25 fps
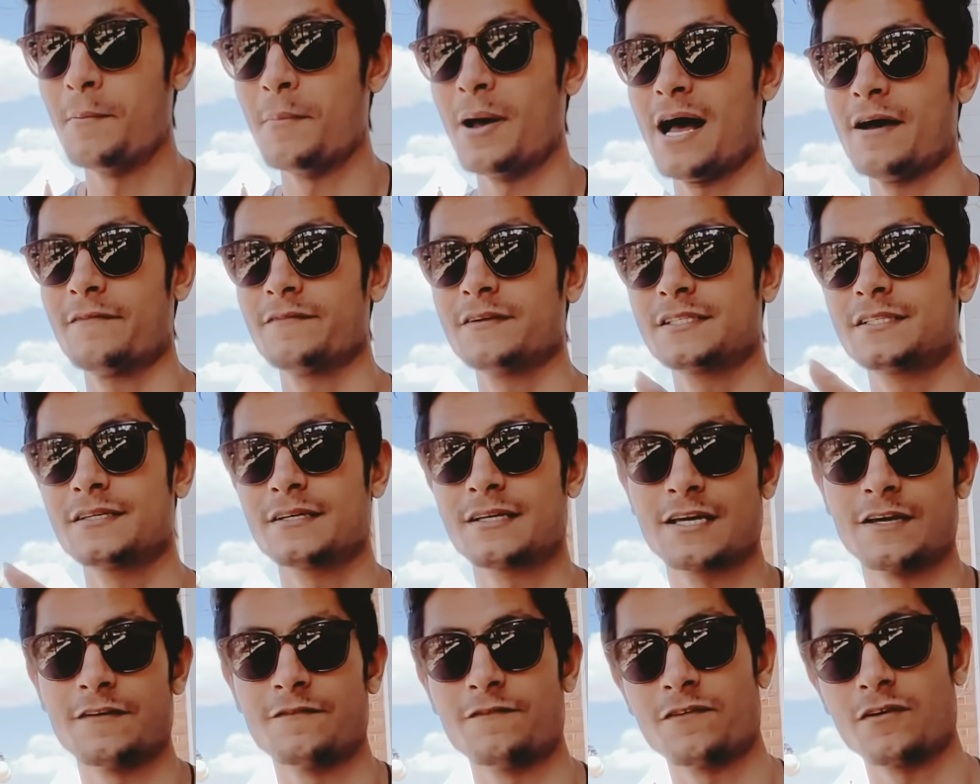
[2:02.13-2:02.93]
I'm having to
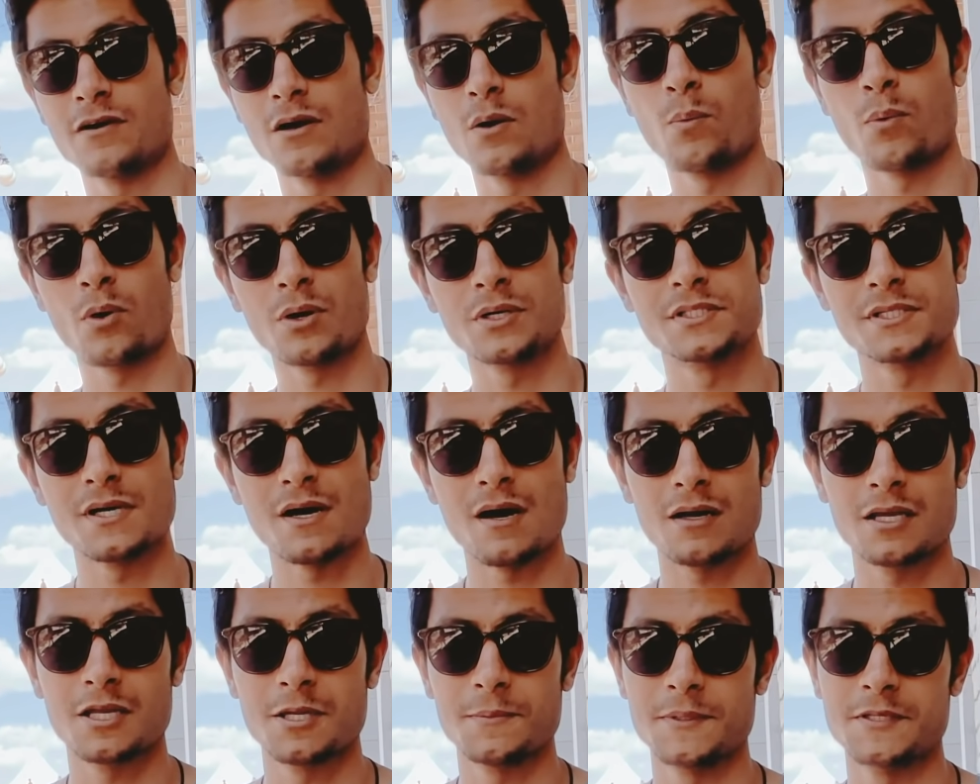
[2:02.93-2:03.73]
convert Word
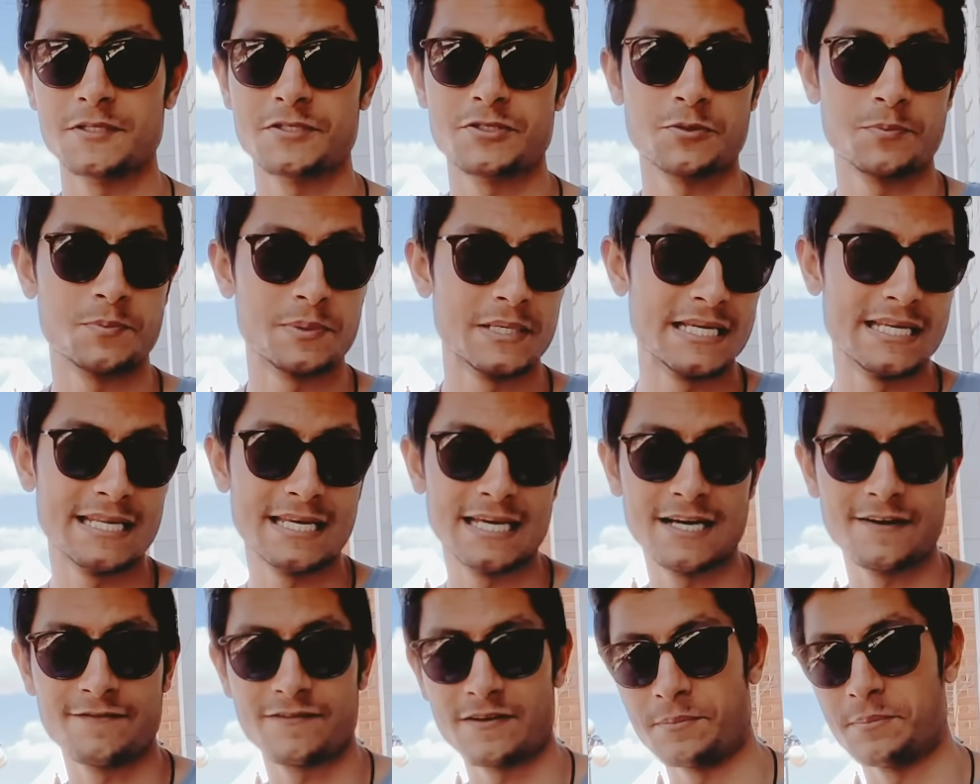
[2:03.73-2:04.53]
documents to
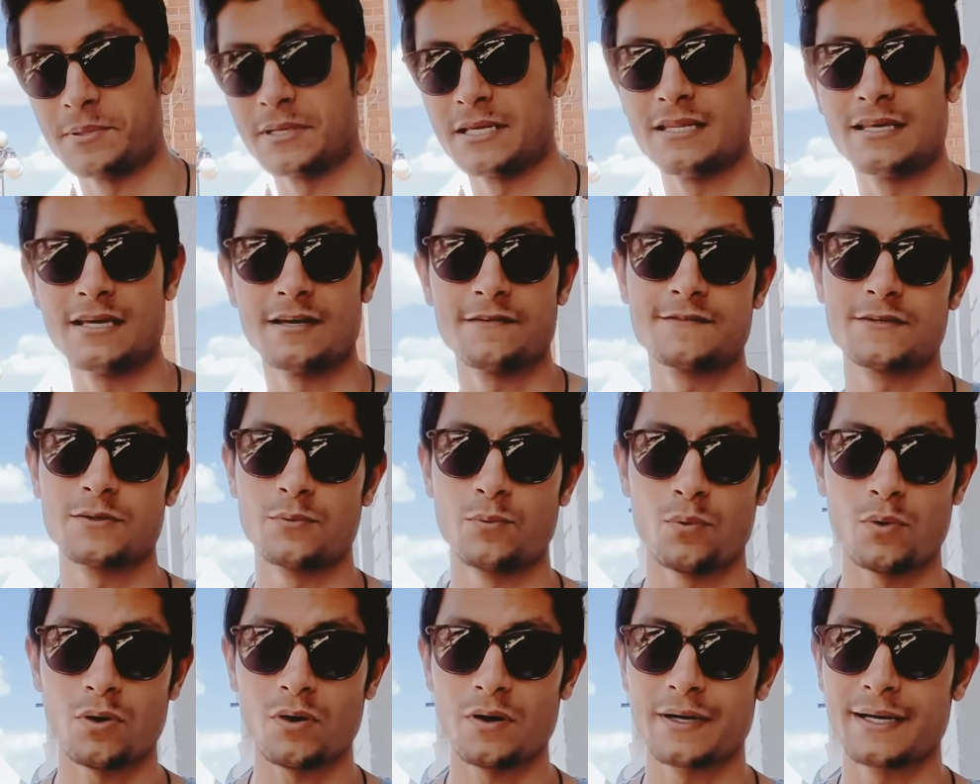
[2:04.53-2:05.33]
PDF and PDF
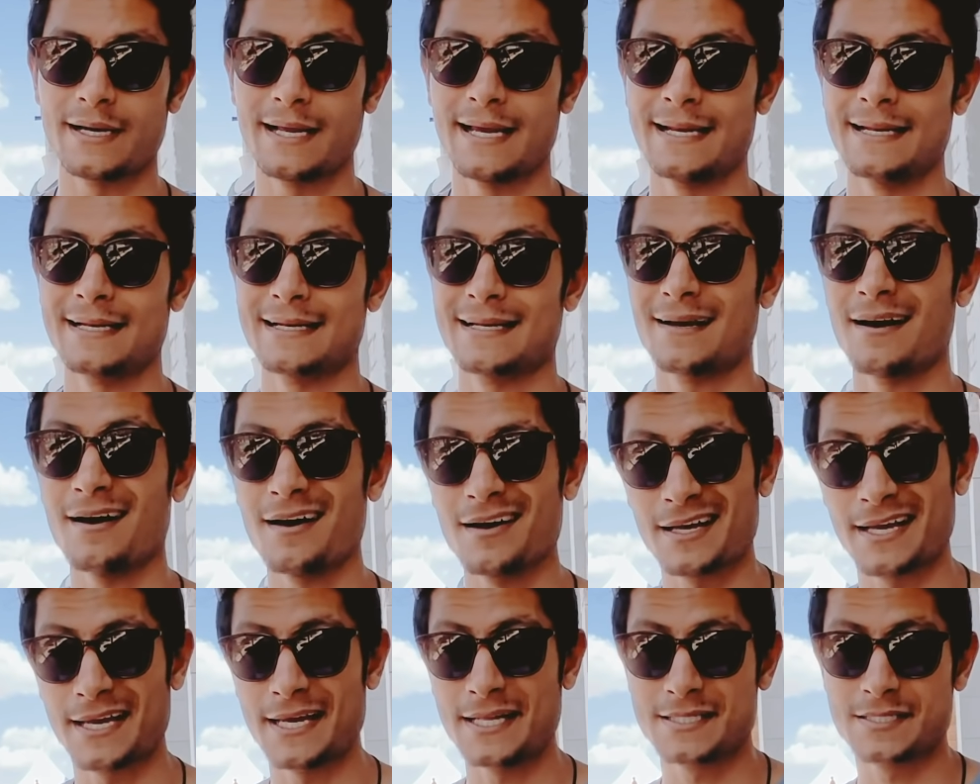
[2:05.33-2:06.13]
to Word, and it
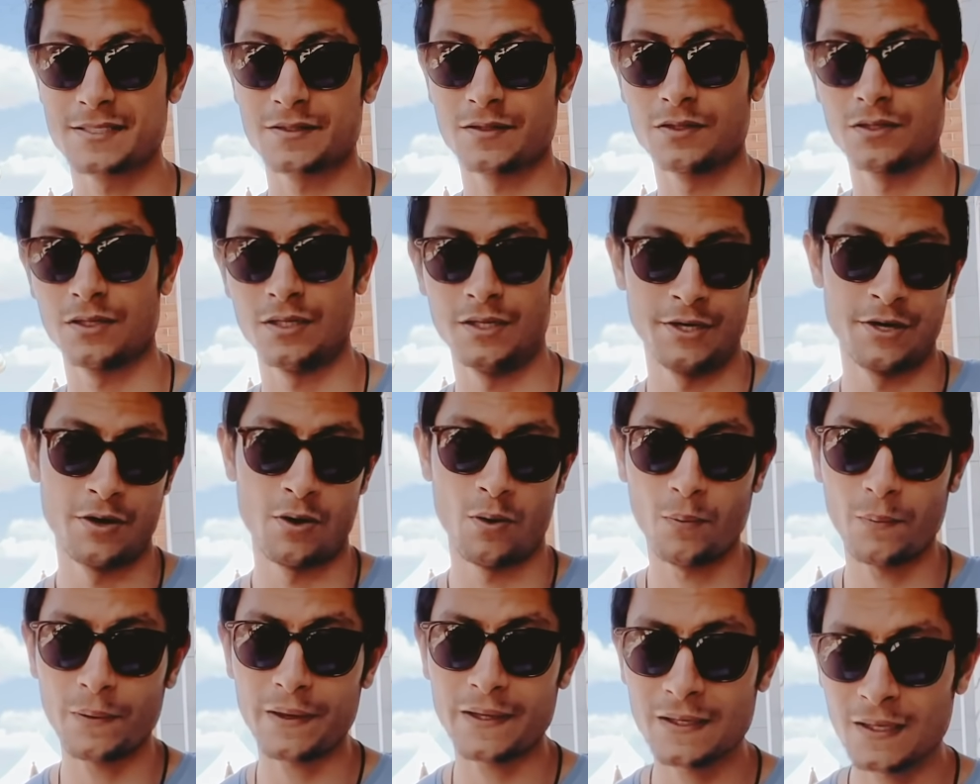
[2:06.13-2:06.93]
kind of gets a little
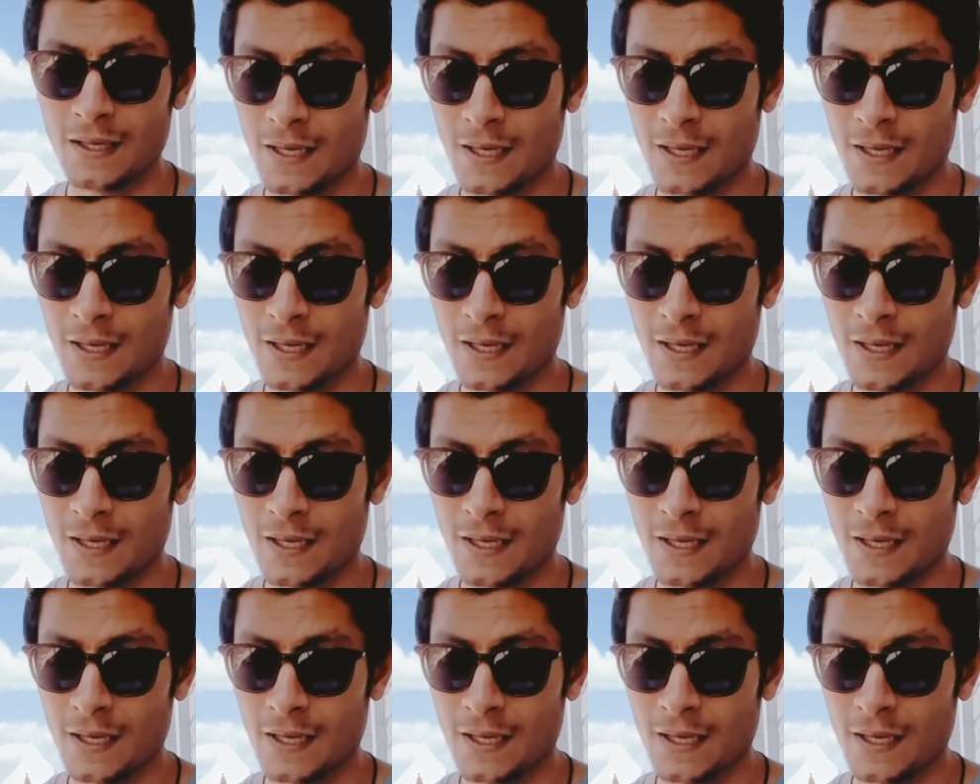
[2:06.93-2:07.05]
annoying.